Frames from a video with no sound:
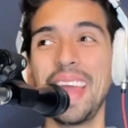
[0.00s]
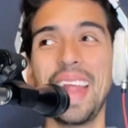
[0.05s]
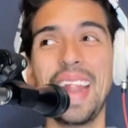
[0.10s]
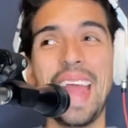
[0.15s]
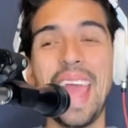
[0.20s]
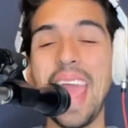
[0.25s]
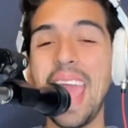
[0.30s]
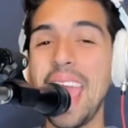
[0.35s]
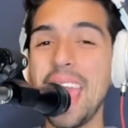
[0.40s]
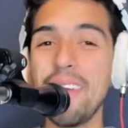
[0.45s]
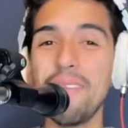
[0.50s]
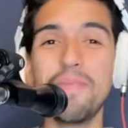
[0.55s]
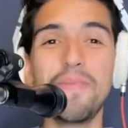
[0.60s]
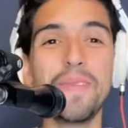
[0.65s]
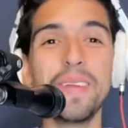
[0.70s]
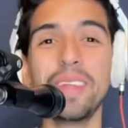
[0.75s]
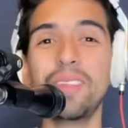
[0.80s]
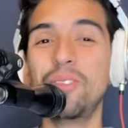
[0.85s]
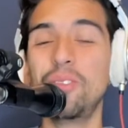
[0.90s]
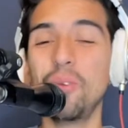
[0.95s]

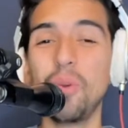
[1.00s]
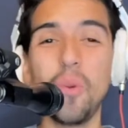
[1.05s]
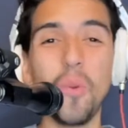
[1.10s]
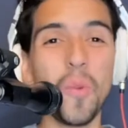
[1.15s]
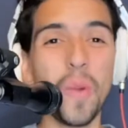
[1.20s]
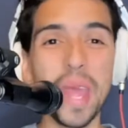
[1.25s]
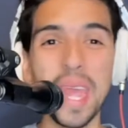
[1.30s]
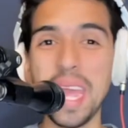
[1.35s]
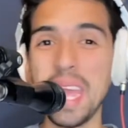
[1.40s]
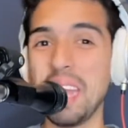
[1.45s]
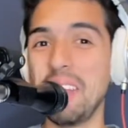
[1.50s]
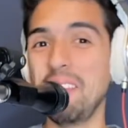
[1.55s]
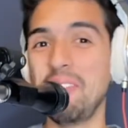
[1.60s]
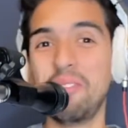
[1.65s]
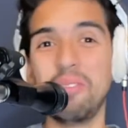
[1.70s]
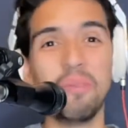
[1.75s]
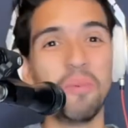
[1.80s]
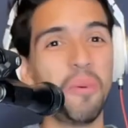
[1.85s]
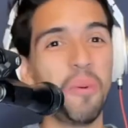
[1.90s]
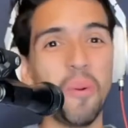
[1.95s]
every 2
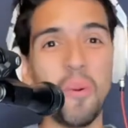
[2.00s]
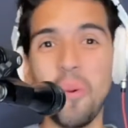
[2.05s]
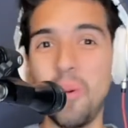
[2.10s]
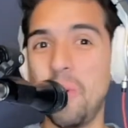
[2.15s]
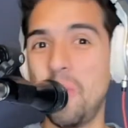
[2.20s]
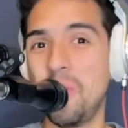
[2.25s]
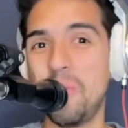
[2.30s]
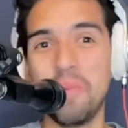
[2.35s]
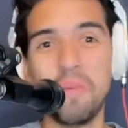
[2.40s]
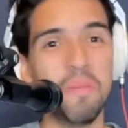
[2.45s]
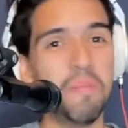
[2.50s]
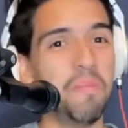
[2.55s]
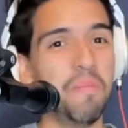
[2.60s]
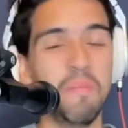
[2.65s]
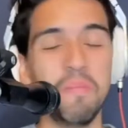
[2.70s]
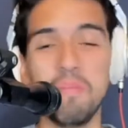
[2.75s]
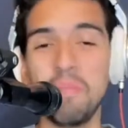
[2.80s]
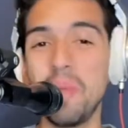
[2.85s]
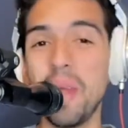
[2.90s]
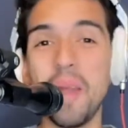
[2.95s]
weeks or
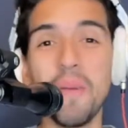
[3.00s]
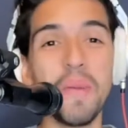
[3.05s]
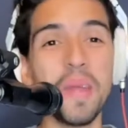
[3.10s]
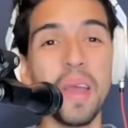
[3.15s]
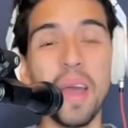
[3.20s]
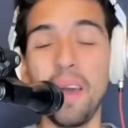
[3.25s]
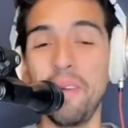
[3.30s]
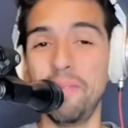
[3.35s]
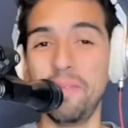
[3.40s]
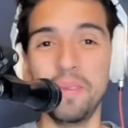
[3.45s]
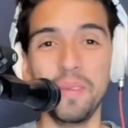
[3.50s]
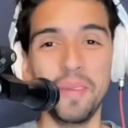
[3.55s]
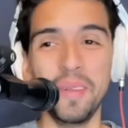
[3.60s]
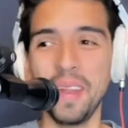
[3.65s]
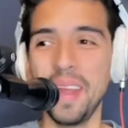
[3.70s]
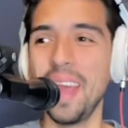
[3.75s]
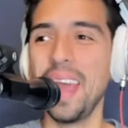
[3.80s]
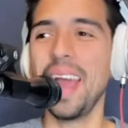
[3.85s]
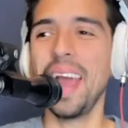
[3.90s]
very often.